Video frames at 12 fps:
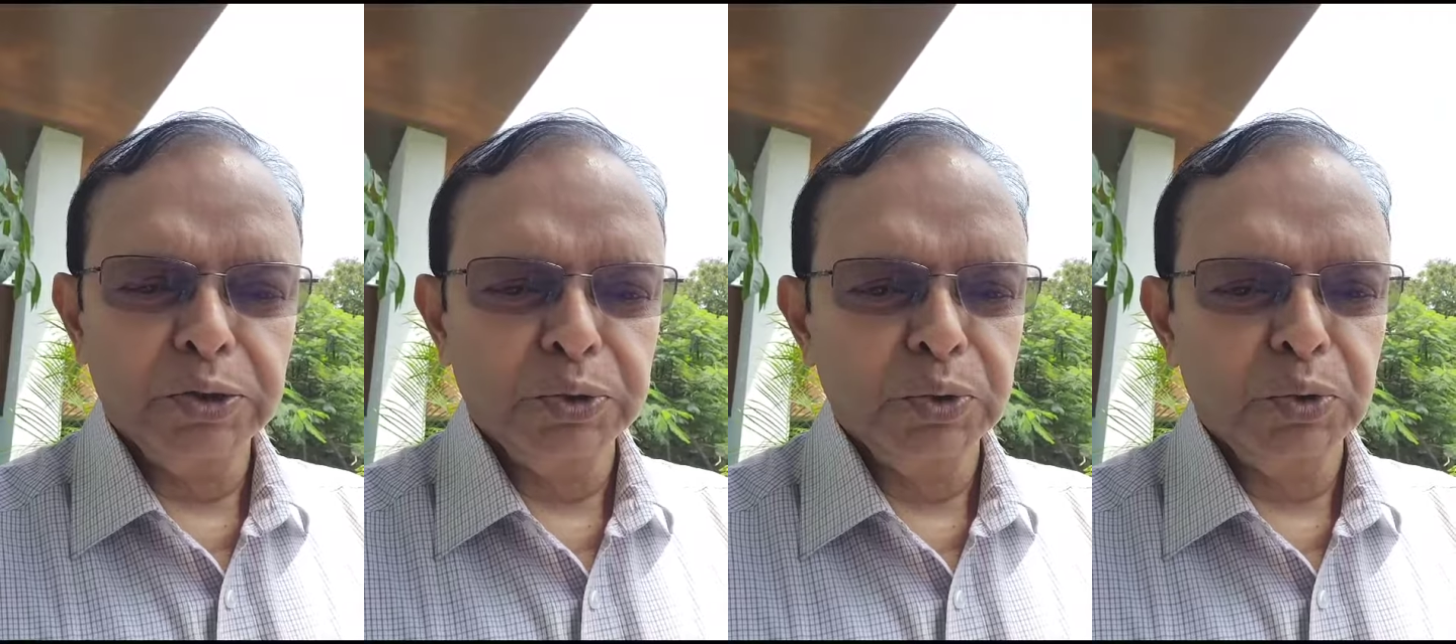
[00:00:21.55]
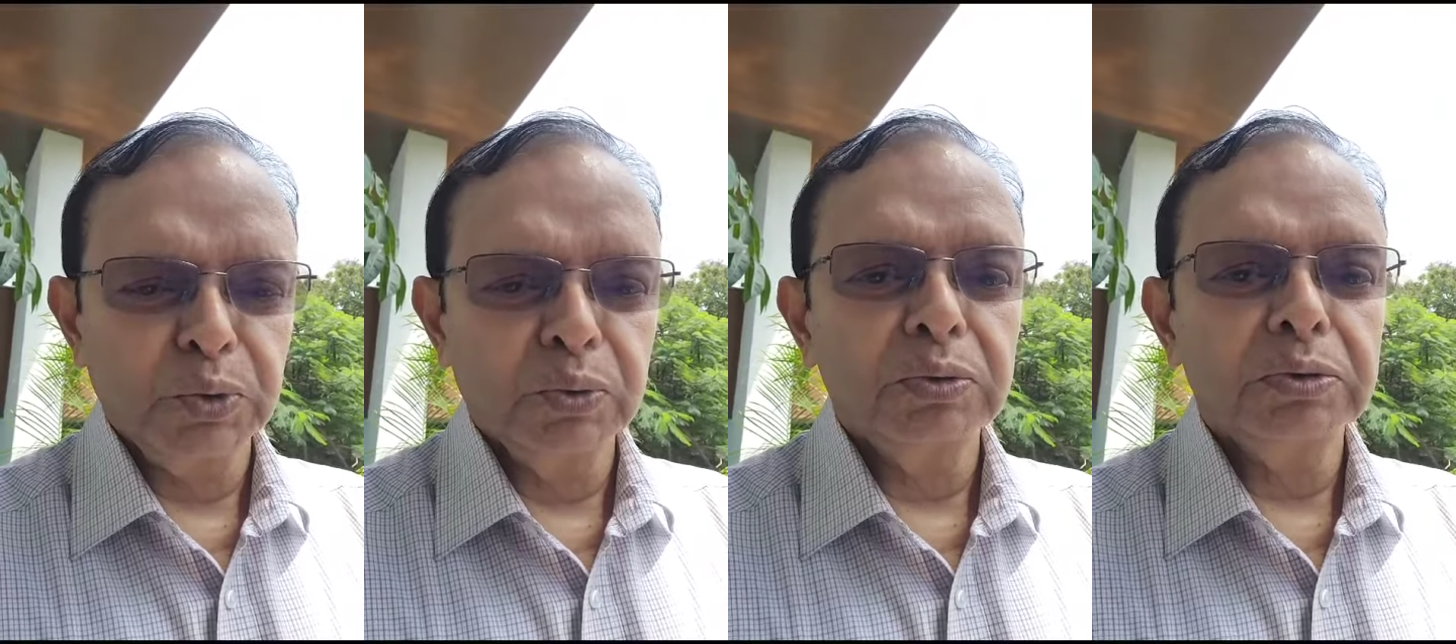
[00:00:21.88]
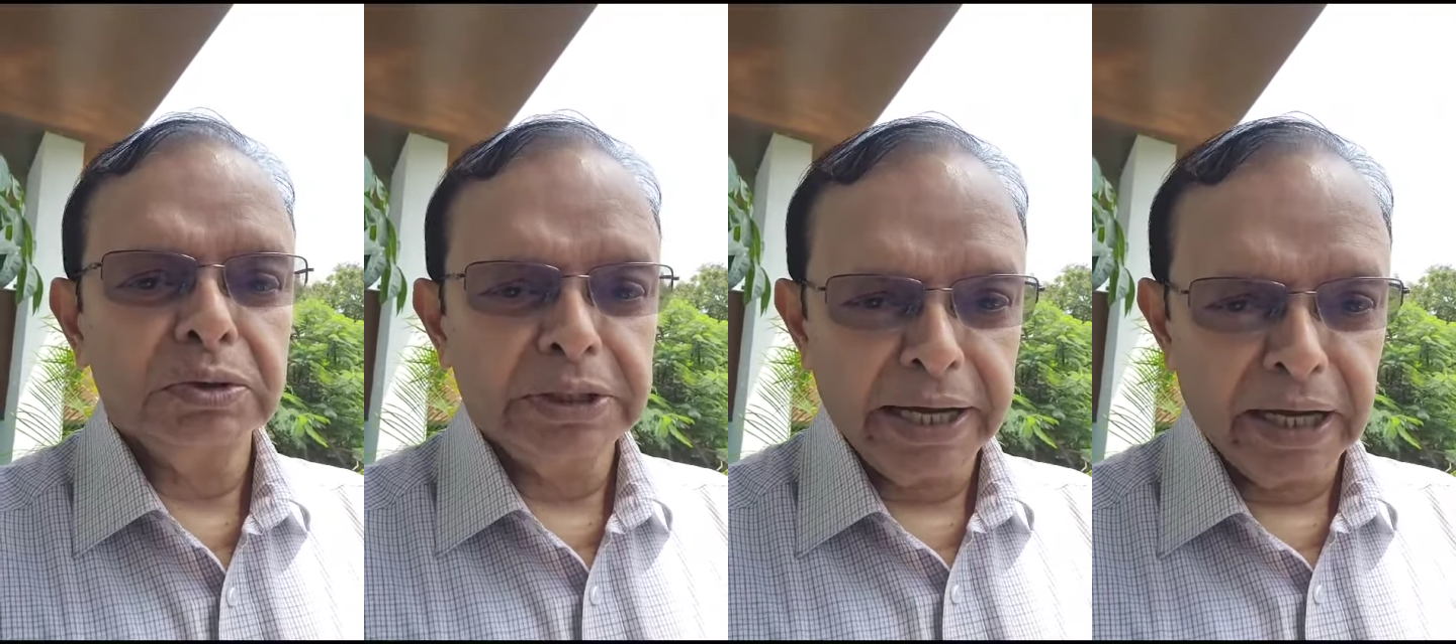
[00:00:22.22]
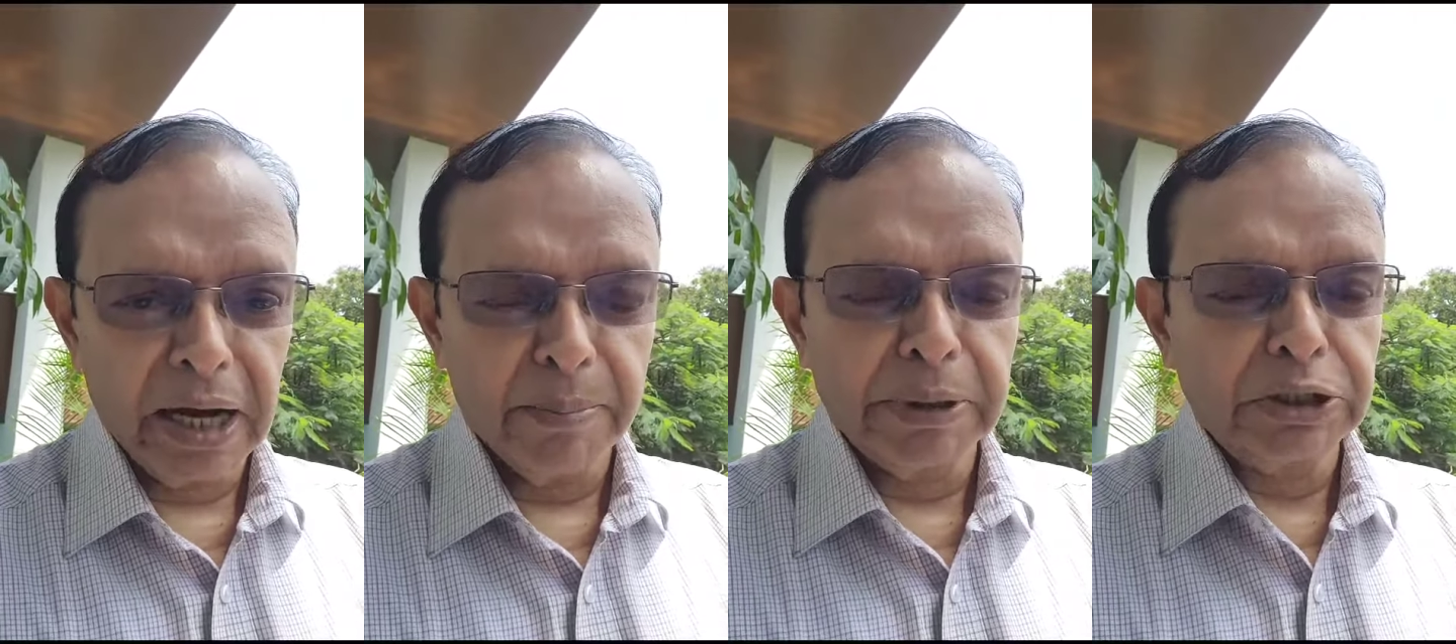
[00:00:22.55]
to
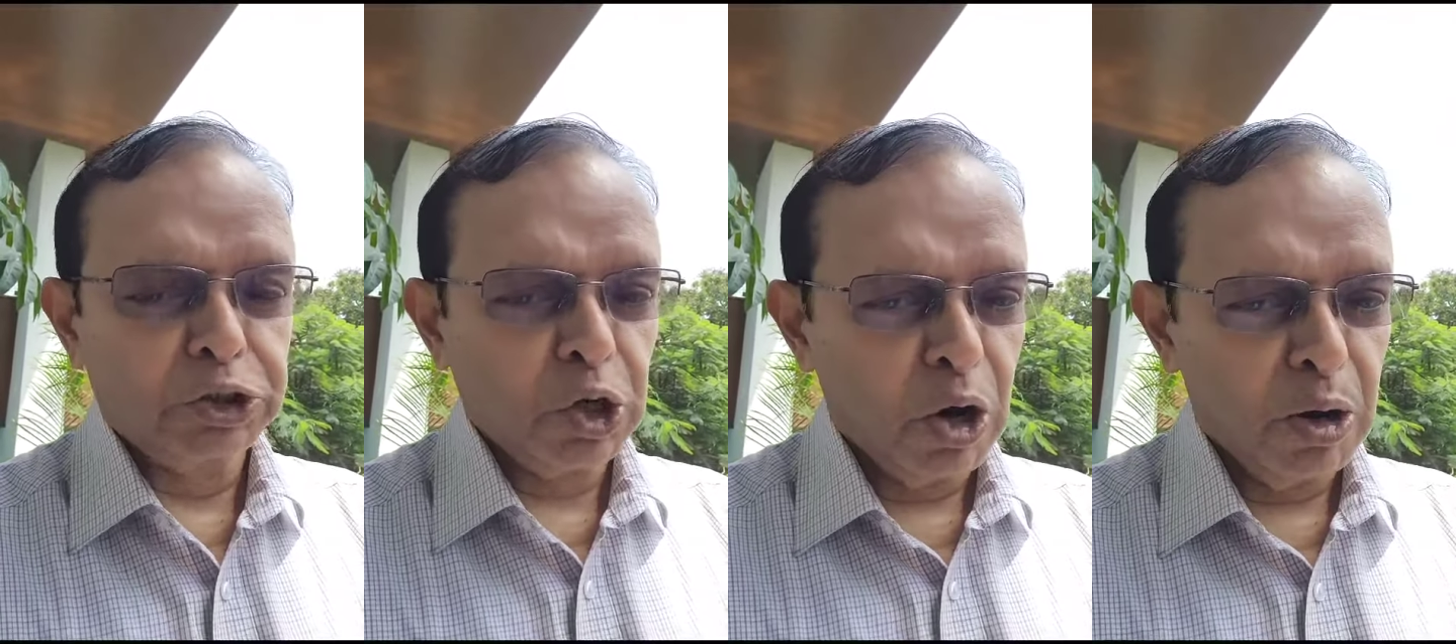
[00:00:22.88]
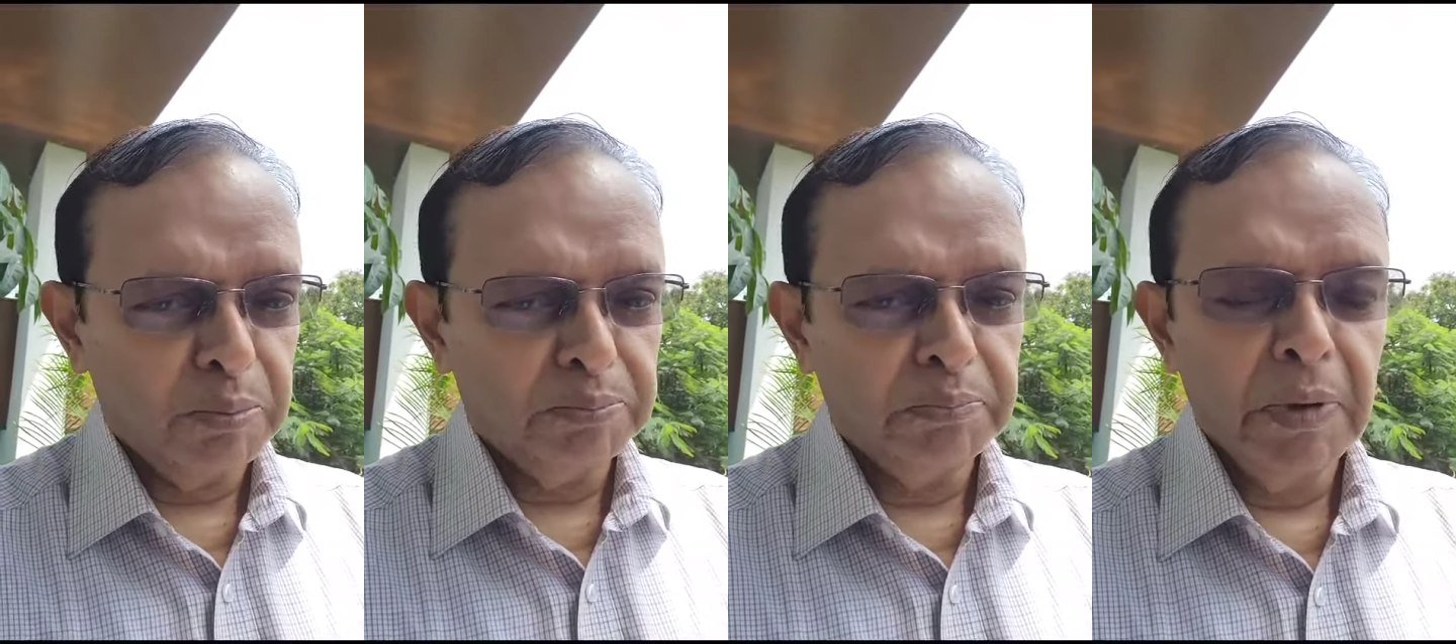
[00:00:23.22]
taking up a job,